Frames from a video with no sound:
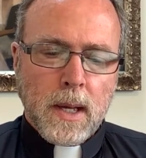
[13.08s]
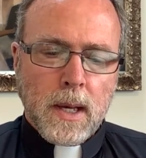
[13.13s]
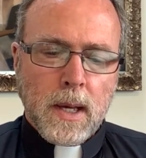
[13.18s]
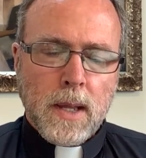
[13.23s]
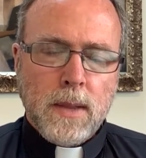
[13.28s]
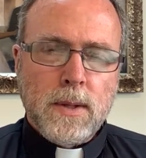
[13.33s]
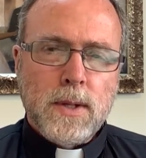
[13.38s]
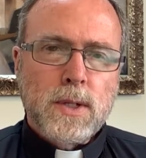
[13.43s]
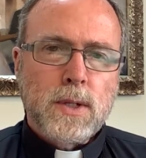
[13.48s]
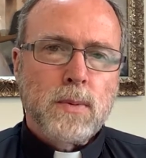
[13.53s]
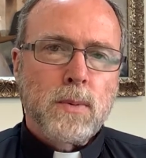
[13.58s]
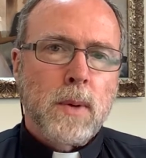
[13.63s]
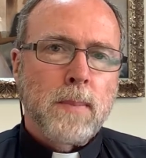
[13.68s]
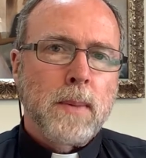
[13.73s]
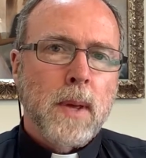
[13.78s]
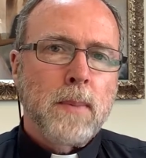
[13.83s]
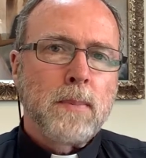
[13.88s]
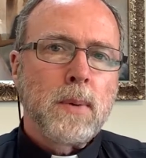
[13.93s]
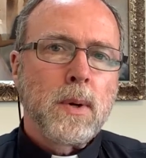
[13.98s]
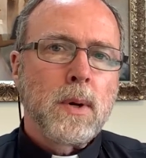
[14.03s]
And this,
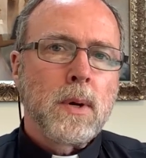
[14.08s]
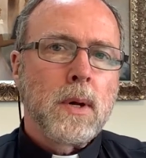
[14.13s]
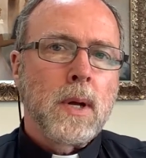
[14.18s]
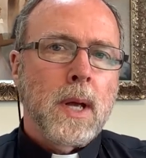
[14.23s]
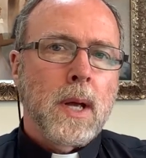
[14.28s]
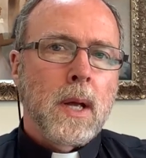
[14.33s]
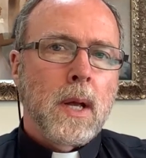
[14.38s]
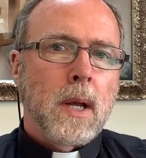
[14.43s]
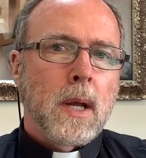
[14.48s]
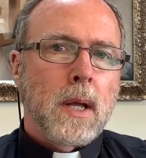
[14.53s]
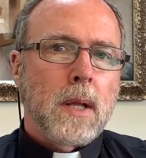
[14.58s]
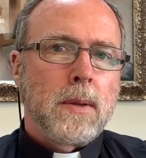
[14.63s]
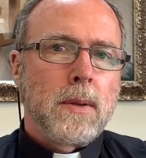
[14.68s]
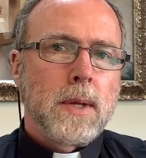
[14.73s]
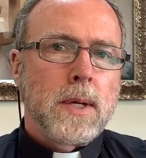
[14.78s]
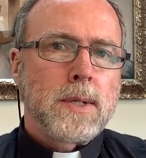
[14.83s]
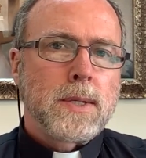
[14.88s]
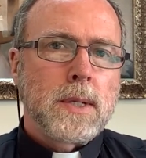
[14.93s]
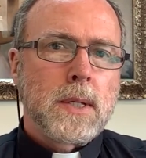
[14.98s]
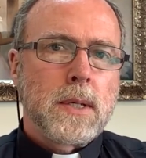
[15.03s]
remember,
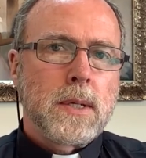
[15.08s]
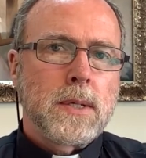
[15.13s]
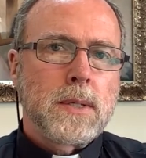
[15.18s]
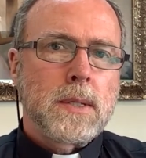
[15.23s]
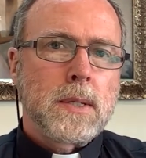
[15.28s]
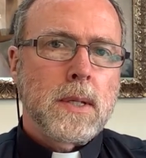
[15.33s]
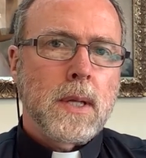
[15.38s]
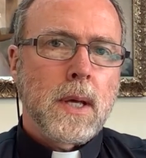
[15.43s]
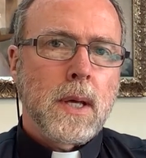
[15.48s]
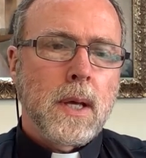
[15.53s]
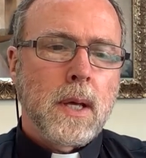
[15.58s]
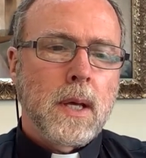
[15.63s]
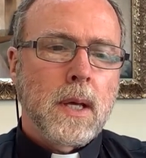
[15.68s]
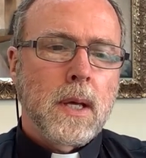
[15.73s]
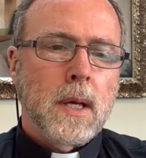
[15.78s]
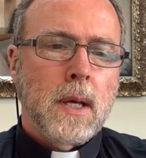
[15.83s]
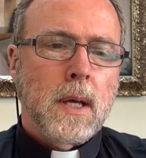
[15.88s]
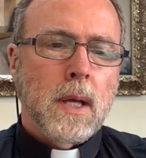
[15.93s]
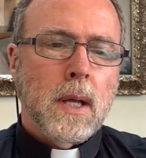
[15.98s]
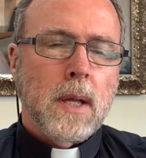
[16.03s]
this is the,
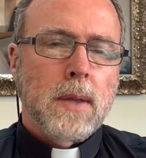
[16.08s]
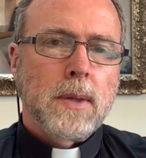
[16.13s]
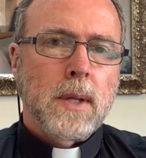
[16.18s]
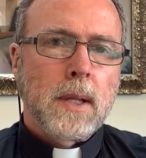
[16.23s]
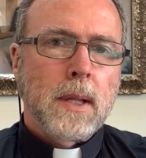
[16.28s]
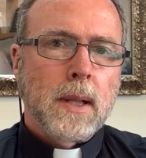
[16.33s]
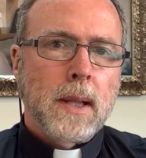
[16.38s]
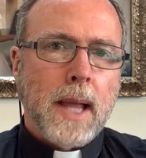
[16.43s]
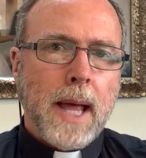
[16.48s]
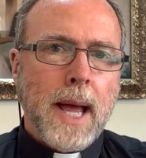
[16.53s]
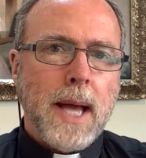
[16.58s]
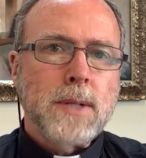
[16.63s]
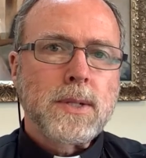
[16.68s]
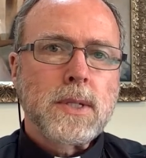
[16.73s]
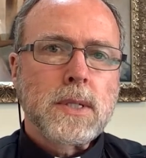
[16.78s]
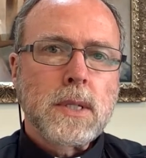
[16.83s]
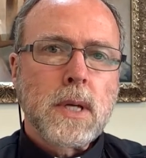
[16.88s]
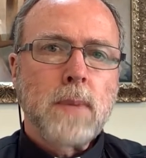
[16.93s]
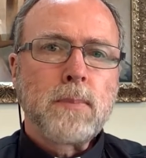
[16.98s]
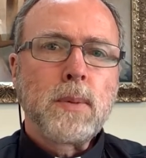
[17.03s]
the
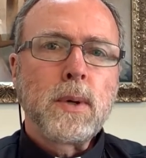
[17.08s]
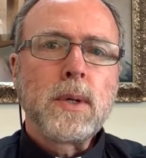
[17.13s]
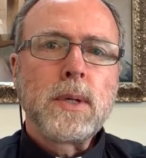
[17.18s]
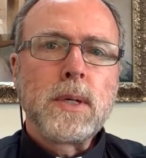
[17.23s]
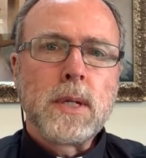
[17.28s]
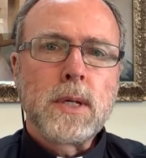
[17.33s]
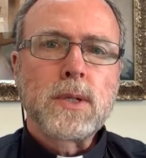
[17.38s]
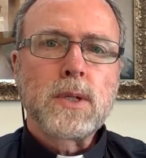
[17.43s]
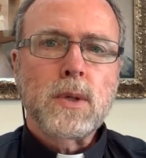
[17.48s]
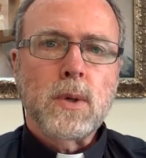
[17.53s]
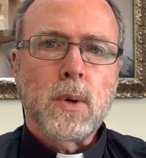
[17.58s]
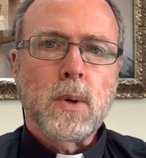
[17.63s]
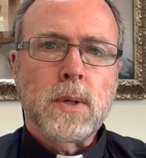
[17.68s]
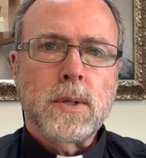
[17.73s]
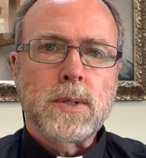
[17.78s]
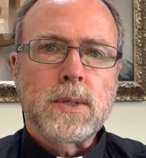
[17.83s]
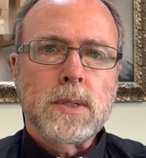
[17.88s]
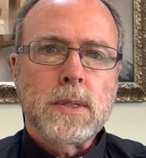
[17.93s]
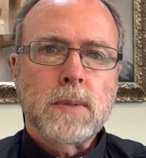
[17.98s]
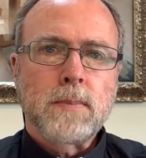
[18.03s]
Last Supper
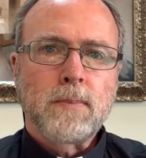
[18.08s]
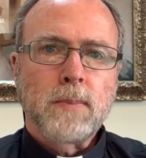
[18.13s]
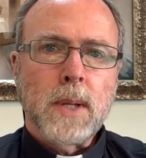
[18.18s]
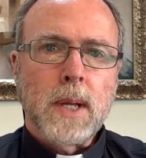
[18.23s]
discourse.